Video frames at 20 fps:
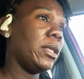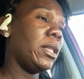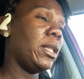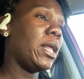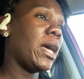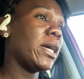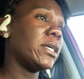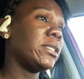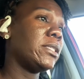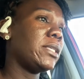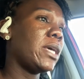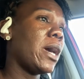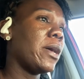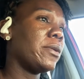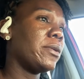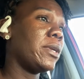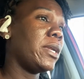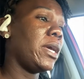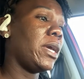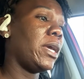last
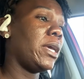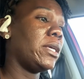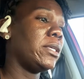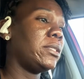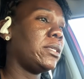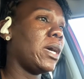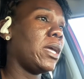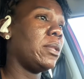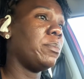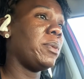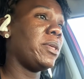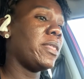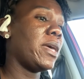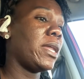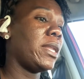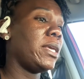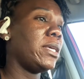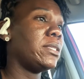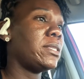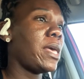Saturday telling me that
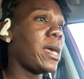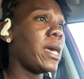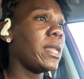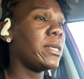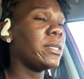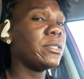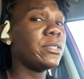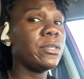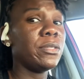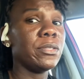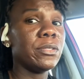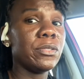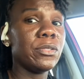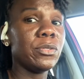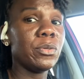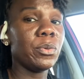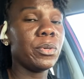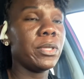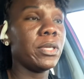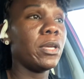he's headed to the
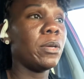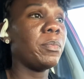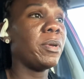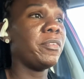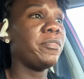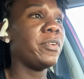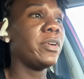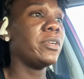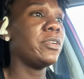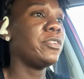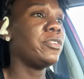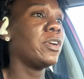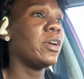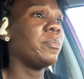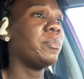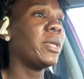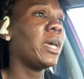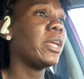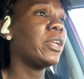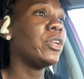store to get my furniture. I'm
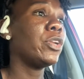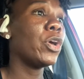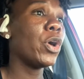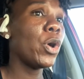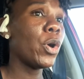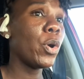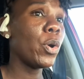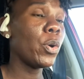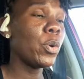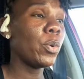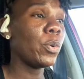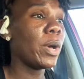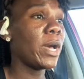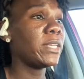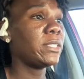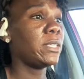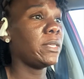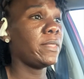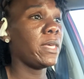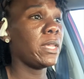like, no, I
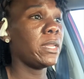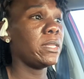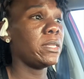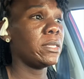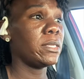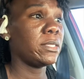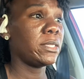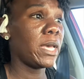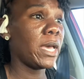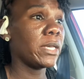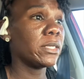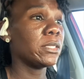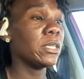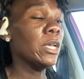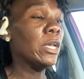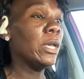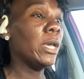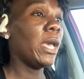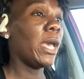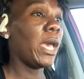said that in the text.
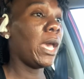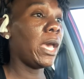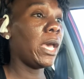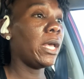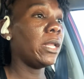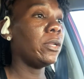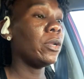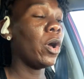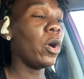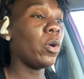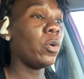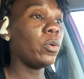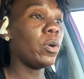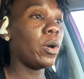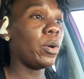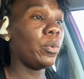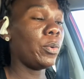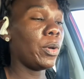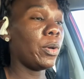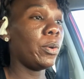And oh,
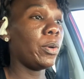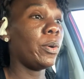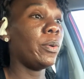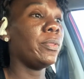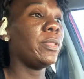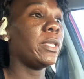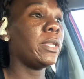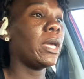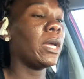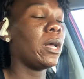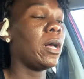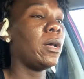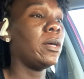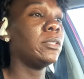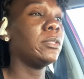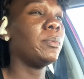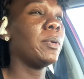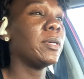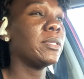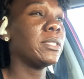oh, oh, oh. And then I called
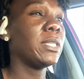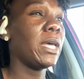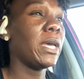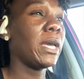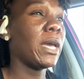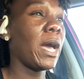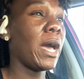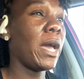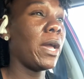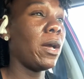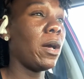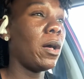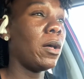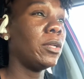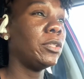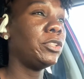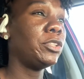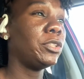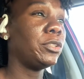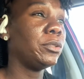him. I was like, I
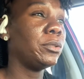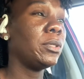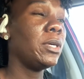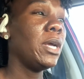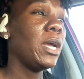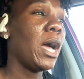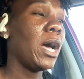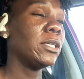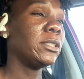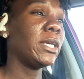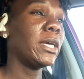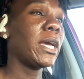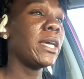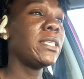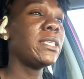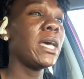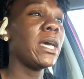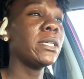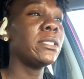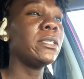called you. I was like, I
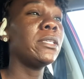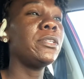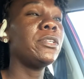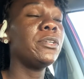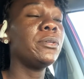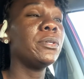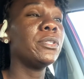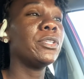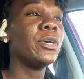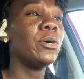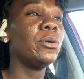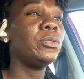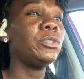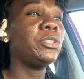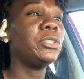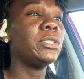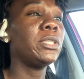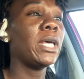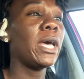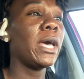texted you and told
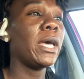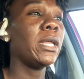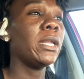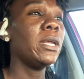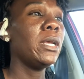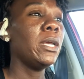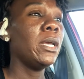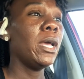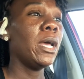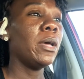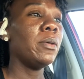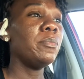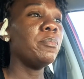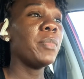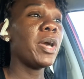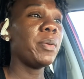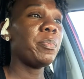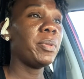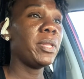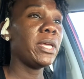you that
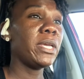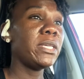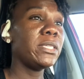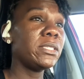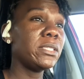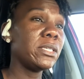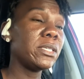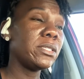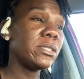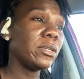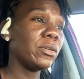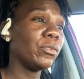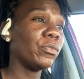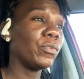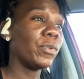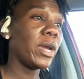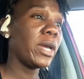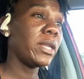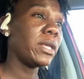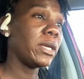my place isn't
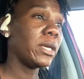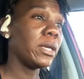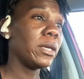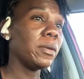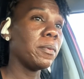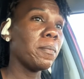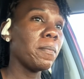ready.